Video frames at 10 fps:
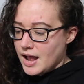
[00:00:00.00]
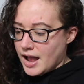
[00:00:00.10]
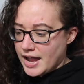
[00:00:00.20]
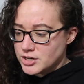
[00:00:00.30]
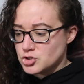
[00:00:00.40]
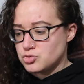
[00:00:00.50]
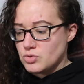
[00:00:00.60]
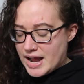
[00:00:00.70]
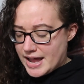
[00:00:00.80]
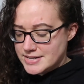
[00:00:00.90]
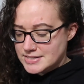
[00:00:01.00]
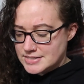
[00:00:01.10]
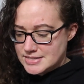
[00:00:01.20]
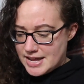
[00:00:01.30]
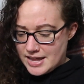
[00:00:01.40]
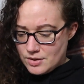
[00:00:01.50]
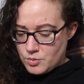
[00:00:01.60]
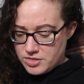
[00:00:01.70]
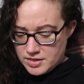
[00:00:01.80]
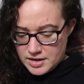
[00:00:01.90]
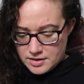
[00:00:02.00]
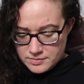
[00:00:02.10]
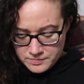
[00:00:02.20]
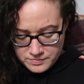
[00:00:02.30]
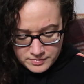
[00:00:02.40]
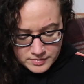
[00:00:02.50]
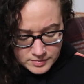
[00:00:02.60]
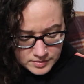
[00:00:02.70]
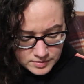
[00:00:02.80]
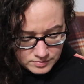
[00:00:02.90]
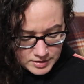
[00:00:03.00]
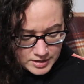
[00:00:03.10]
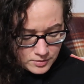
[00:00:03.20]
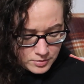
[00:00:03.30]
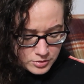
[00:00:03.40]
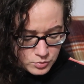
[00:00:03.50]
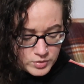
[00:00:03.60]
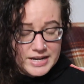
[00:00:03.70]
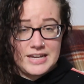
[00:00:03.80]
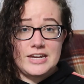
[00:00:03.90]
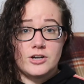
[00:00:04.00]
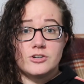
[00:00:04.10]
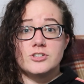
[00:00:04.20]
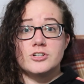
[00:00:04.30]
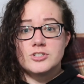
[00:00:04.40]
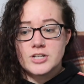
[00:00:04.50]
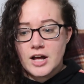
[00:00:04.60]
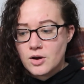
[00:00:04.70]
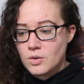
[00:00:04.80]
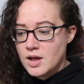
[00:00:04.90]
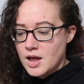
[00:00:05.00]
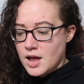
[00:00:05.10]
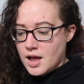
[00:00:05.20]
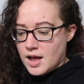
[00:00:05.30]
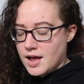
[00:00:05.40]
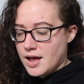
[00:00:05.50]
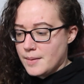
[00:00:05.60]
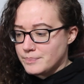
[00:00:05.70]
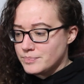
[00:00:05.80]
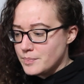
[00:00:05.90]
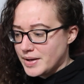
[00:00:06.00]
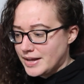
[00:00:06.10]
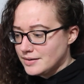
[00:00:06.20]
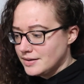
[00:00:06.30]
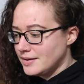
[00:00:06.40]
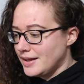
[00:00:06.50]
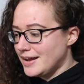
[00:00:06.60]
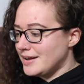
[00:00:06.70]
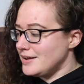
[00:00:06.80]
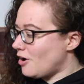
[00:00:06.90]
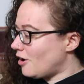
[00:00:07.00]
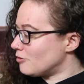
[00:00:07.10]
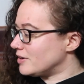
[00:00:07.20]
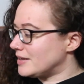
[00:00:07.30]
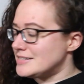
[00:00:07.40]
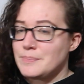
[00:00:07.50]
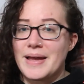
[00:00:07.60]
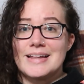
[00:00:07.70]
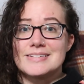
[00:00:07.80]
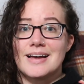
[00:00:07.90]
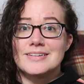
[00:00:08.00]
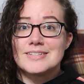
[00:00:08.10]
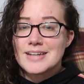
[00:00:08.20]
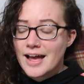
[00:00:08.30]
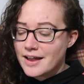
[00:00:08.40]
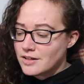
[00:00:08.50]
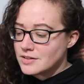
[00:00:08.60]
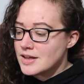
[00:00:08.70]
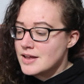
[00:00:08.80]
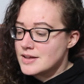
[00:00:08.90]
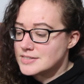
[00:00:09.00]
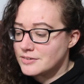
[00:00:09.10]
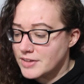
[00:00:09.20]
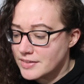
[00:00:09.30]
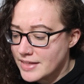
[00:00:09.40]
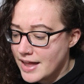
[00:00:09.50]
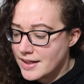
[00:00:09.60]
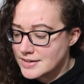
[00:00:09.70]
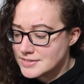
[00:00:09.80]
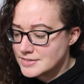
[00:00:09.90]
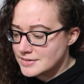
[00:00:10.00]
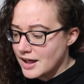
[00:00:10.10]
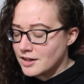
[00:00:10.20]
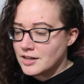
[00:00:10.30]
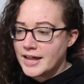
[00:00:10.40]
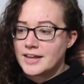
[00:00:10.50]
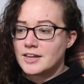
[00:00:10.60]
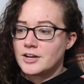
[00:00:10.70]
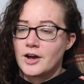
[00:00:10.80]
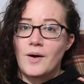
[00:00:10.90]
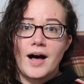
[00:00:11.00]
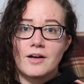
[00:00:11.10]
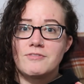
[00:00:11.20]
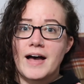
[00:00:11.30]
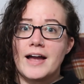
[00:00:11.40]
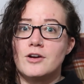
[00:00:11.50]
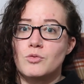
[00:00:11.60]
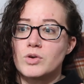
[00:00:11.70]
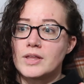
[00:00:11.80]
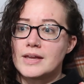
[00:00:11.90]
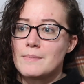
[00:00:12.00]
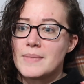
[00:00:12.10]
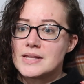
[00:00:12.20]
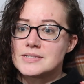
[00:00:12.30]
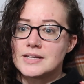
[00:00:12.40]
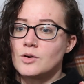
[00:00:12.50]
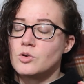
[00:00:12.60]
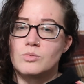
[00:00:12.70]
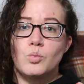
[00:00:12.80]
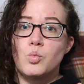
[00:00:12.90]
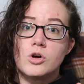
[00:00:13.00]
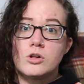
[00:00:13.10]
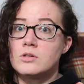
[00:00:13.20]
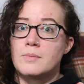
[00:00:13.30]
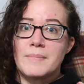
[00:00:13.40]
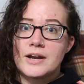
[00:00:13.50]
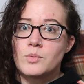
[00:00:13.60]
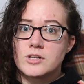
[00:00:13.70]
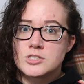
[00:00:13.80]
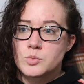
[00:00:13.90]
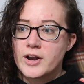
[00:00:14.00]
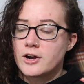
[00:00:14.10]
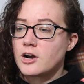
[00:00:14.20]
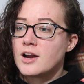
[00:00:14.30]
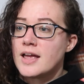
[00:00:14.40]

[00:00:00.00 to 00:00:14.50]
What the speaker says: I try to stay within, you know, 3 years or so, but it all really depends on style, stuff like that. It's not like, you know, I'll find a really amazing wool Madewell sweater